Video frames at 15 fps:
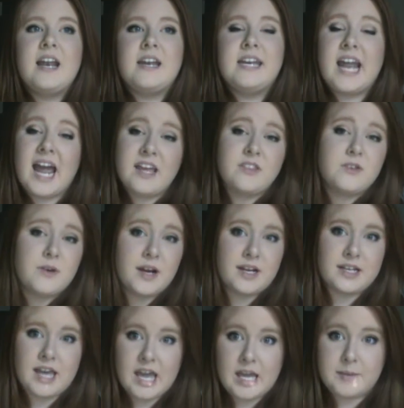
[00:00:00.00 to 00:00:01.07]
9th
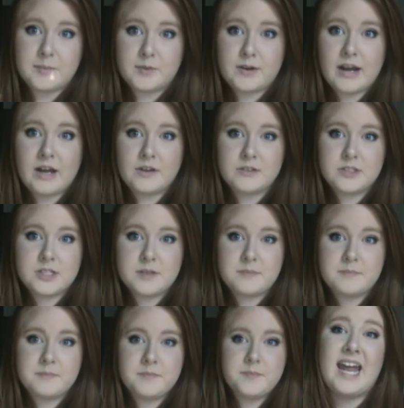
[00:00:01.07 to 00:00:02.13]
grade came around,
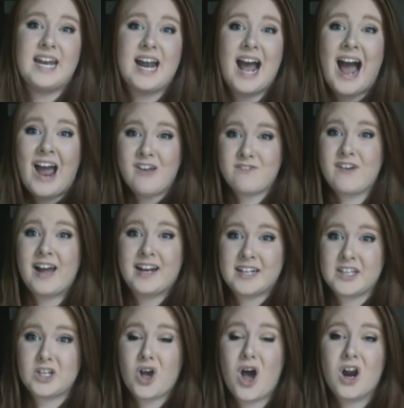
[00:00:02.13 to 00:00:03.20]
and I
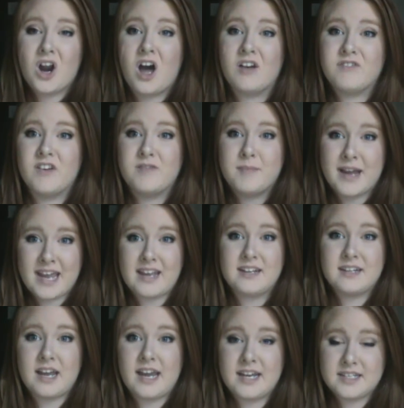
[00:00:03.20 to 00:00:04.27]
finally got off of my
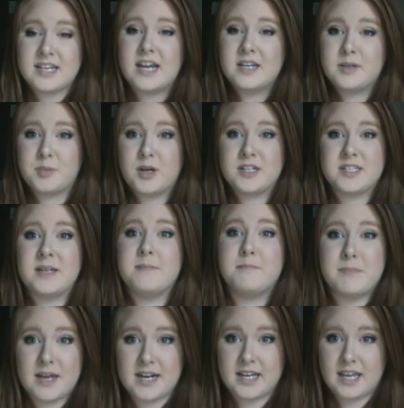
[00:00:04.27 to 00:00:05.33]
antidepressant
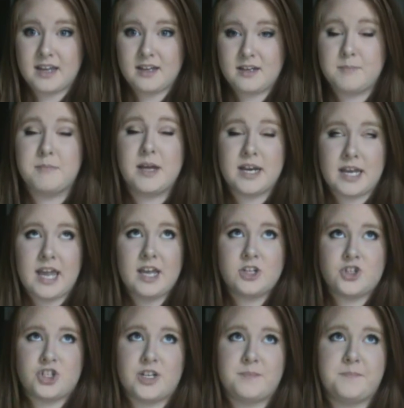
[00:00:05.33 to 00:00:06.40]

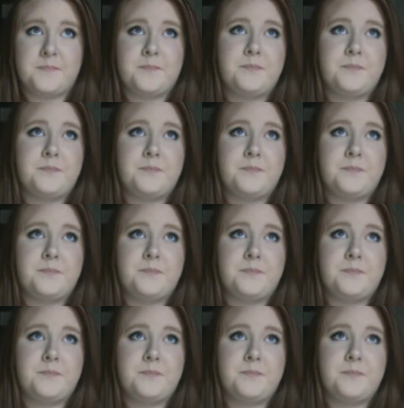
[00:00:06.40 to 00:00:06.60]
medication.